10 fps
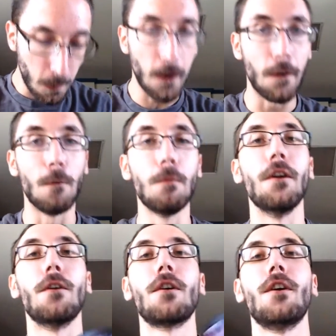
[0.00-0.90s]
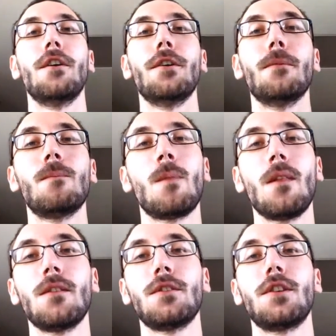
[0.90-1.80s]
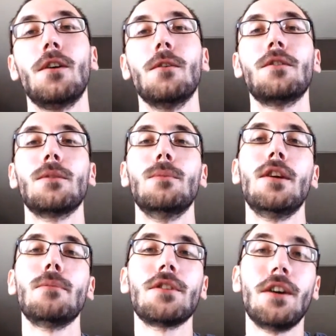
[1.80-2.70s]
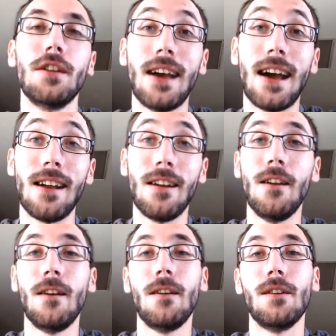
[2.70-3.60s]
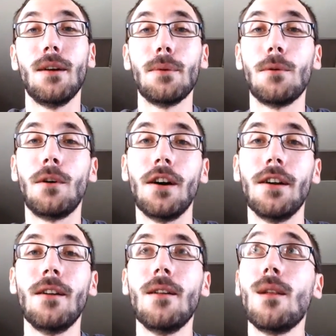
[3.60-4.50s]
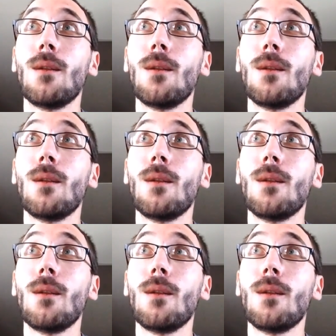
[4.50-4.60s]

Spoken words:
and hope they don't card you. So some tips on that. Number one,